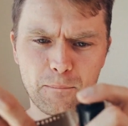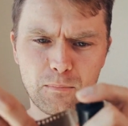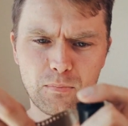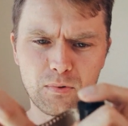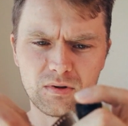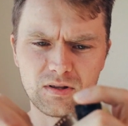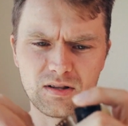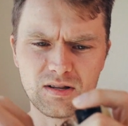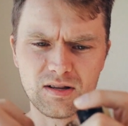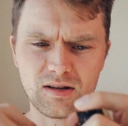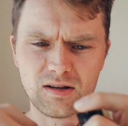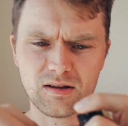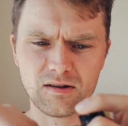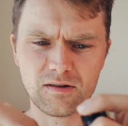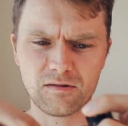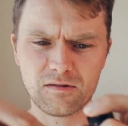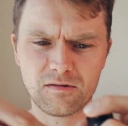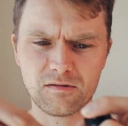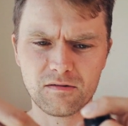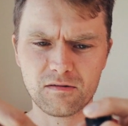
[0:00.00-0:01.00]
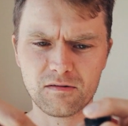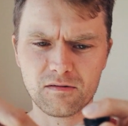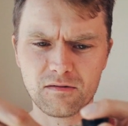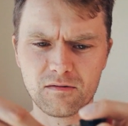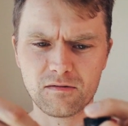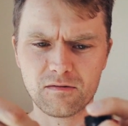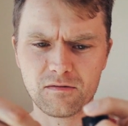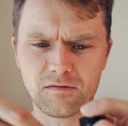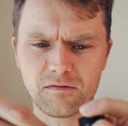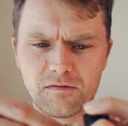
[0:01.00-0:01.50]
put the
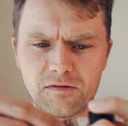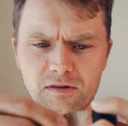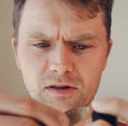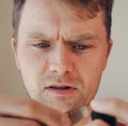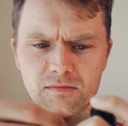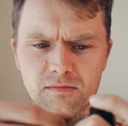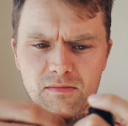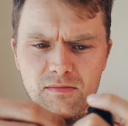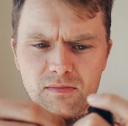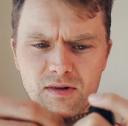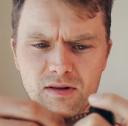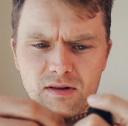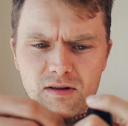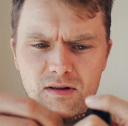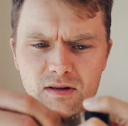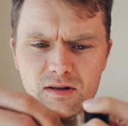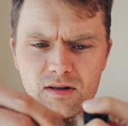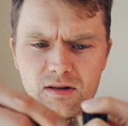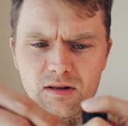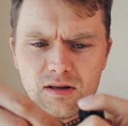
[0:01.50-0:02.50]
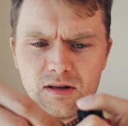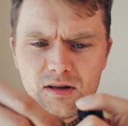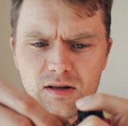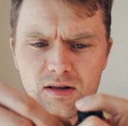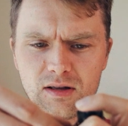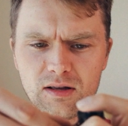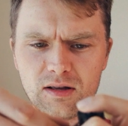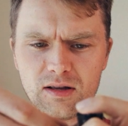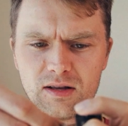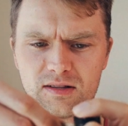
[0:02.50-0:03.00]
film
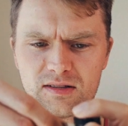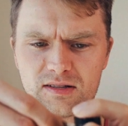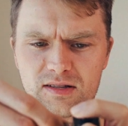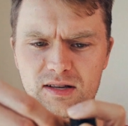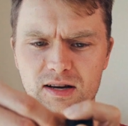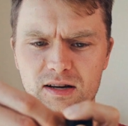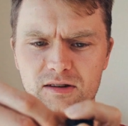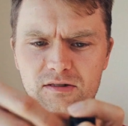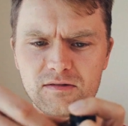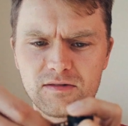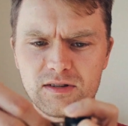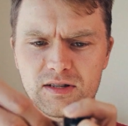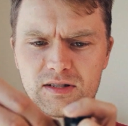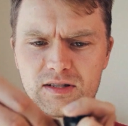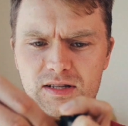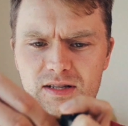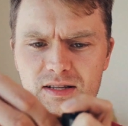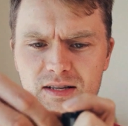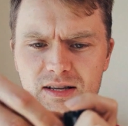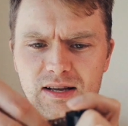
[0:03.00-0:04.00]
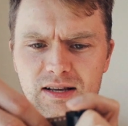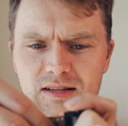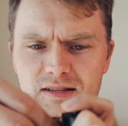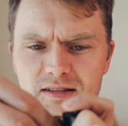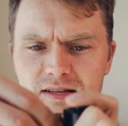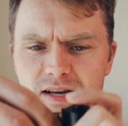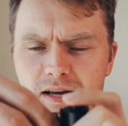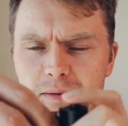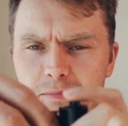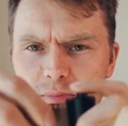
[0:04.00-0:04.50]
inside of it and
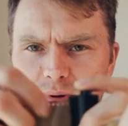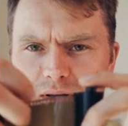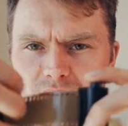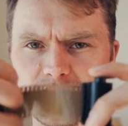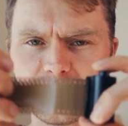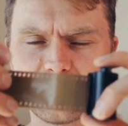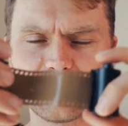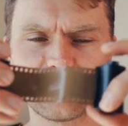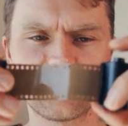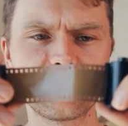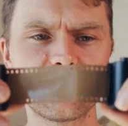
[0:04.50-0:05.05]
tape it.